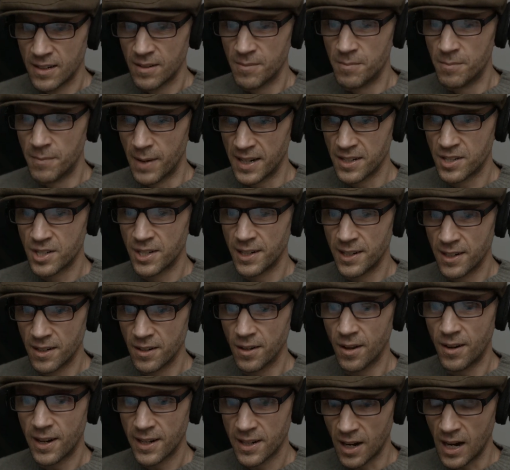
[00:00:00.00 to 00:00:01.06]
munching
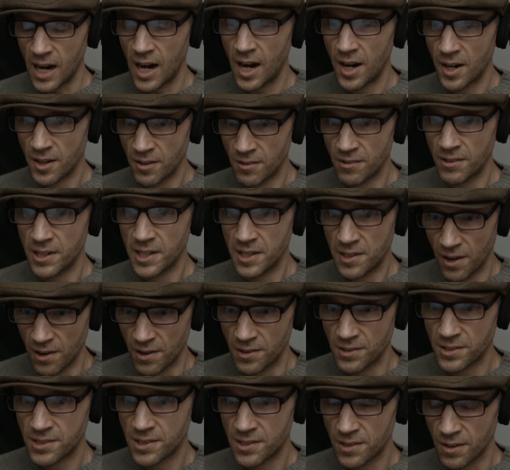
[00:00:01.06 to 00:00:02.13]
like a hungry
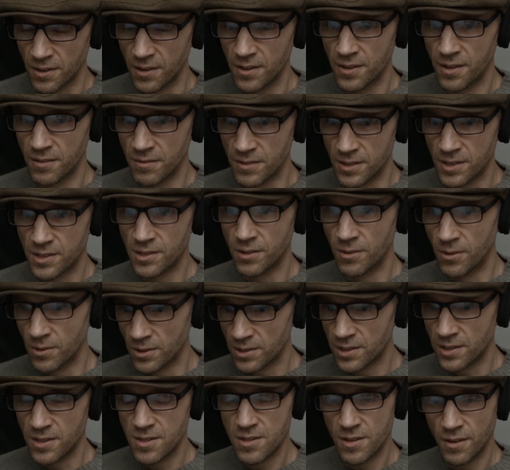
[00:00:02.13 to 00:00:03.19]
ghost on the
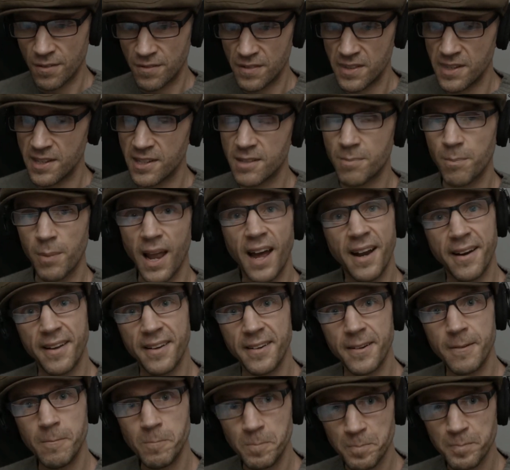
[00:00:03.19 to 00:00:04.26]
resources of this
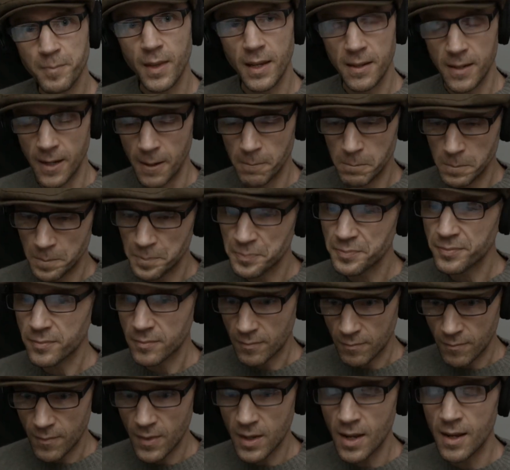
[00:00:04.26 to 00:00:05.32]
planet
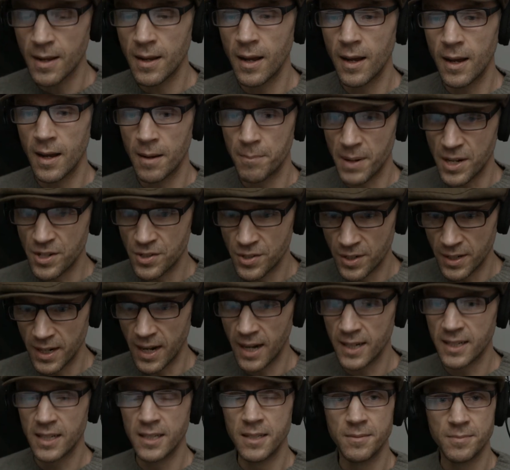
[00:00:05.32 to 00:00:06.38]
uh,
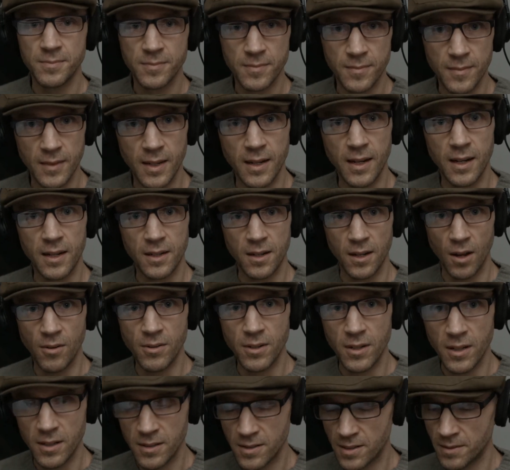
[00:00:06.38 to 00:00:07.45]
patriarchy, uh,
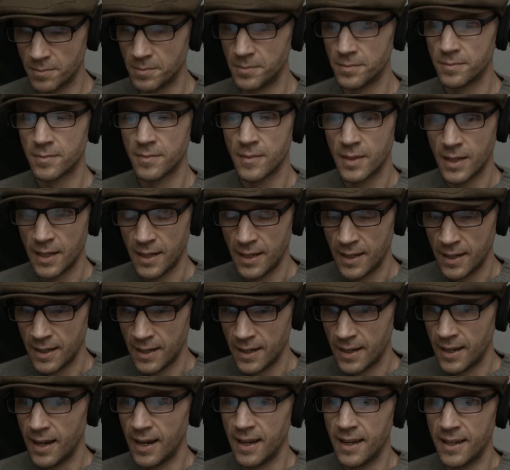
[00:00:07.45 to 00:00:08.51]
colonialism,
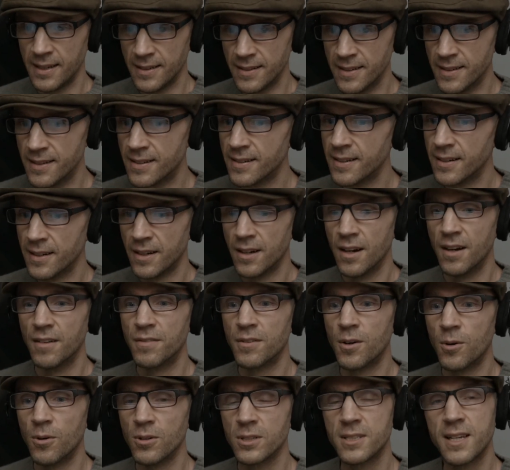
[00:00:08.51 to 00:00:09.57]
and of
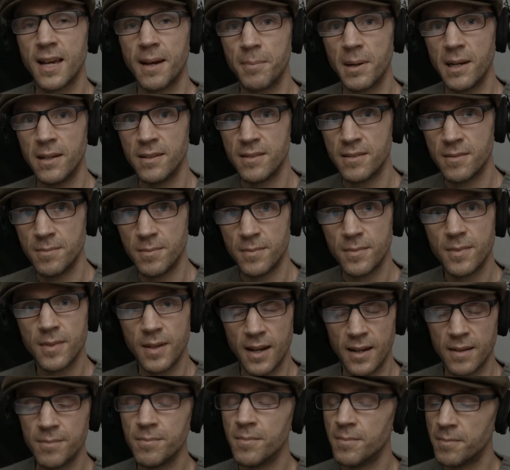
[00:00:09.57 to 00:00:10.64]
course capitalism,
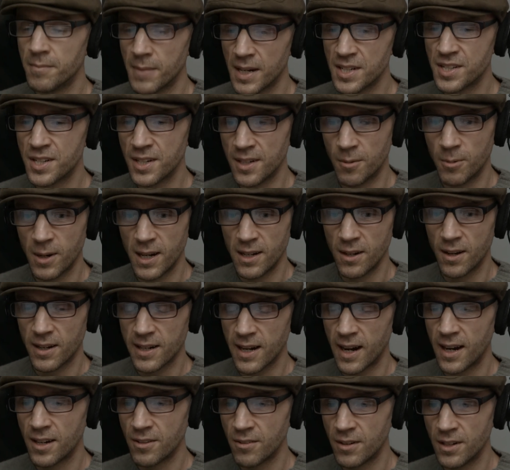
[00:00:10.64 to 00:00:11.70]
uh, munching away like
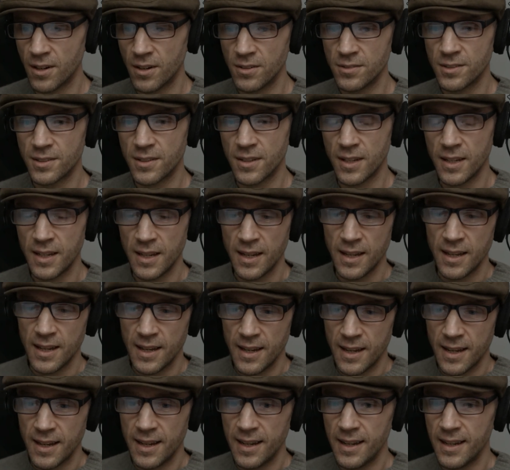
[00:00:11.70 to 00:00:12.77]
a hungry ghost.
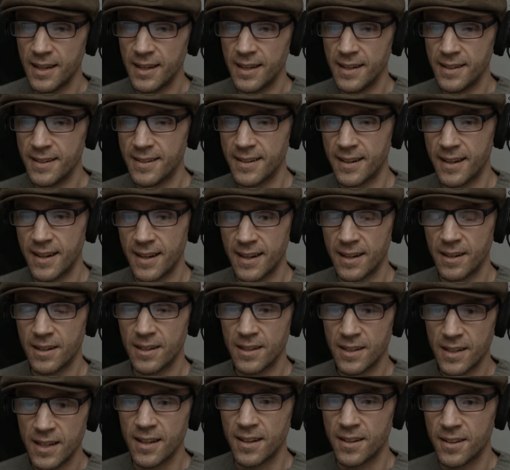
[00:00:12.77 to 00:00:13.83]
And uh,
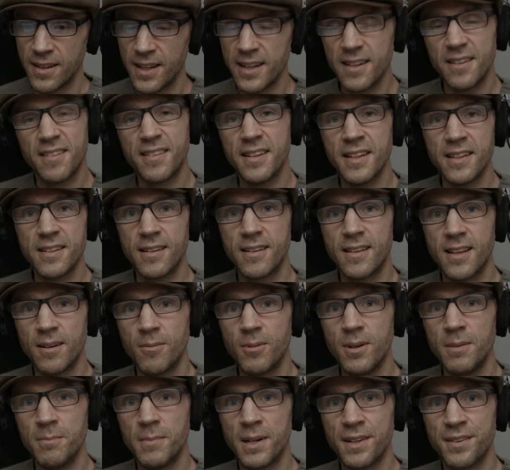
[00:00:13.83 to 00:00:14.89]
yeah, they're the things that
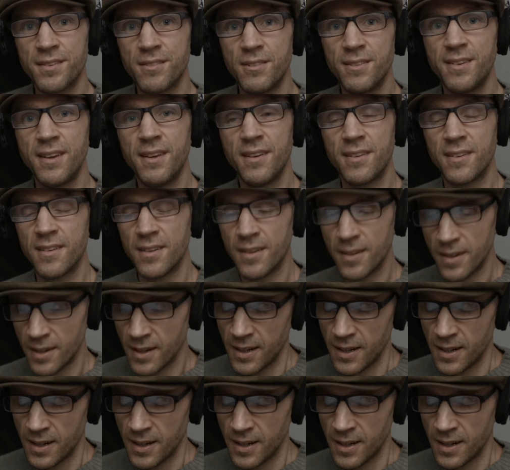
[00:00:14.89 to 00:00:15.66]
we must resist.